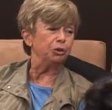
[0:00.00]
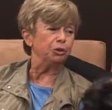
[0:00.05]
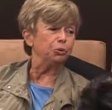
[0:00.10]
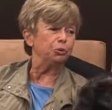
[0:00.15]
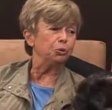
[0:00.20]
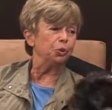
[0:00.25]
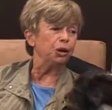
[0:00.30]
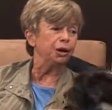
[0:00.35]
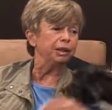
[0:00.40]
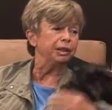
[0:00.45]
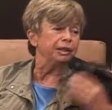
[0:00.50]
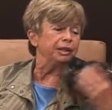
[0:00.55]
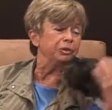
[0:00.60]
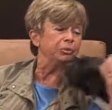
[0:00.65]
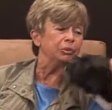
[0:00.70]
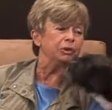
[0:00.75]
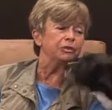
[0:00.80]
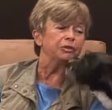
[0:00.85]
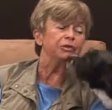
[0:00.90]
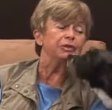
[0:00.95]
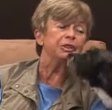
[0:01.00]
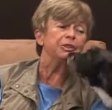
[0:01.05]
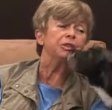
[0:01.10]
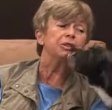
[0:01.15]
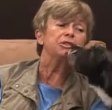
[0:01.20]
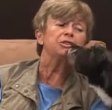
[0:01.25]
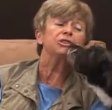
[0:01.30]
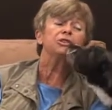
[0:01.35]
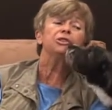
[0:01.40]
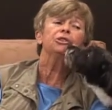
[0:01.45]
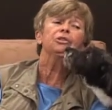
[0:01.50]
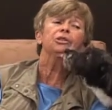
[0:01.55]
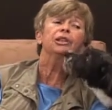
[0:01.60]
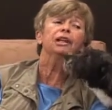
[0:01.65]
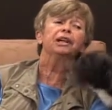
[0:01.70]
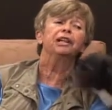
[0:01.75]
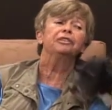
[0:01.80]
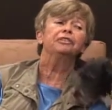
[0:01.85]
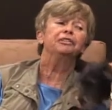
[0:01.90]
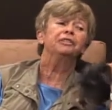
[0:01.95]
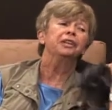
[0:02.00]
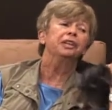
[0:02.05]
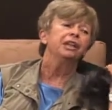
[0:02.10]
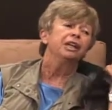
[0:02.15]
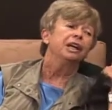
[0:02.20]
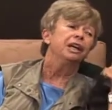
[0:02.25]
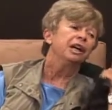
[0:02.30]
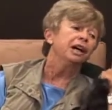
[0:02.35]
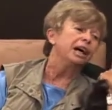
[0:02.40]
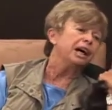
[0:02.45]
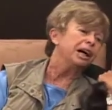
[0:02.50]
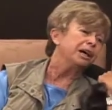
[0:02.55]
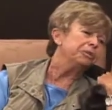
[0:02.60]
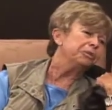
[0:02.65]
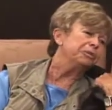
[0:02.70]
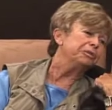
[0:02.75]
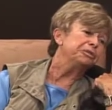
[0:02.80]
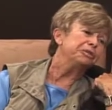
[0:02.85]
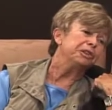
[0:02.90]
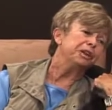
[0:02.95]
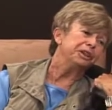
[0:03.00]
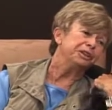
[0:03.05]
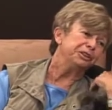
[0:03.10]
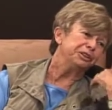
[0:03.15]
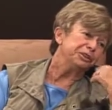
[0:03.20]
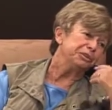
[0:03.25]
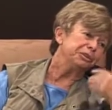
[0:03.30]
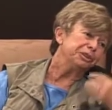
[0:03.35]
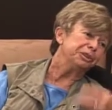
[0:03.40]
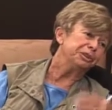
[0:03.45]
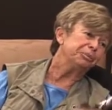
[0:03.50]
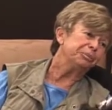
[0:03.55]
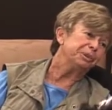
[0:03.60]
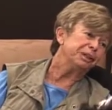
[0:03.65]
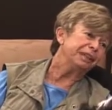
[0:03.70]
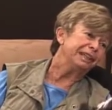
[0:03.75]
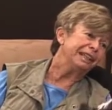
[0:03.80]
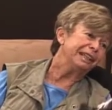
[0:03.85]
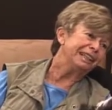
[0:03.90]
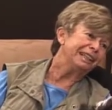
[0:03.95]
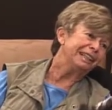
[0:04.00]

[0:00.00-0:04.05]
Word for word: you want and what fits into your life, I will find you somebody.